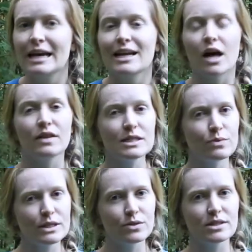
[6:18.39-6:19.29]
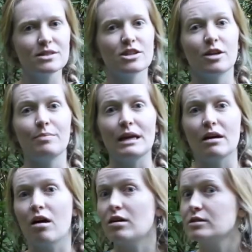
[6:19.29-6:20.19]
Now these resources could be
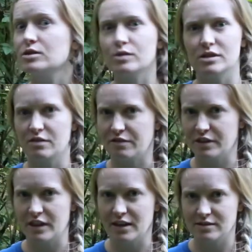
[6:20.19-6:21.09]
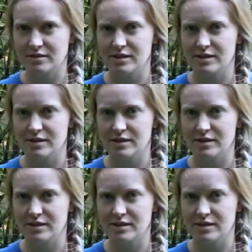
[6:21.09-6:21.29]
all sorts of different things.